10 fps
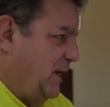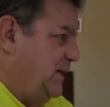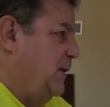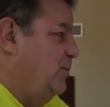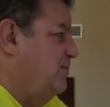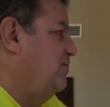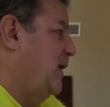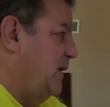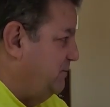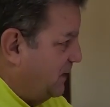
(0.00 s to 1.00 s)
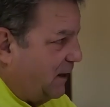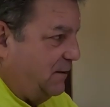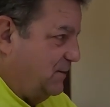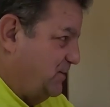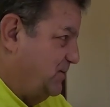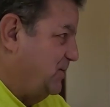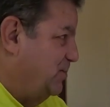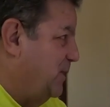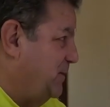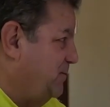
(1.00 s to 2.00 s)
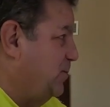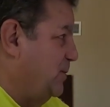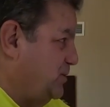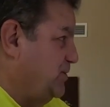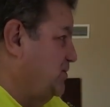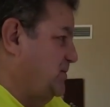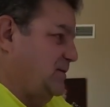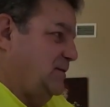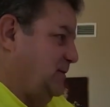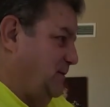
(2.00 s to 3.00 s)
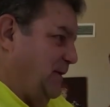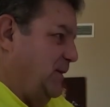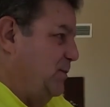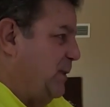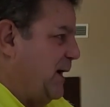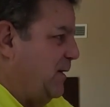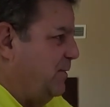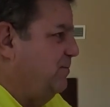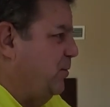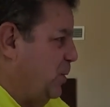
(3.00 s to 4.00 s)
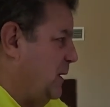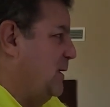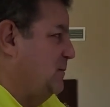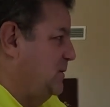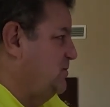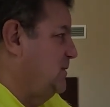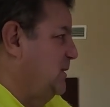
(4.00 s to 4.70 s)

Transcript: and they were $5 a 2x4, just in a matter of 4 hours.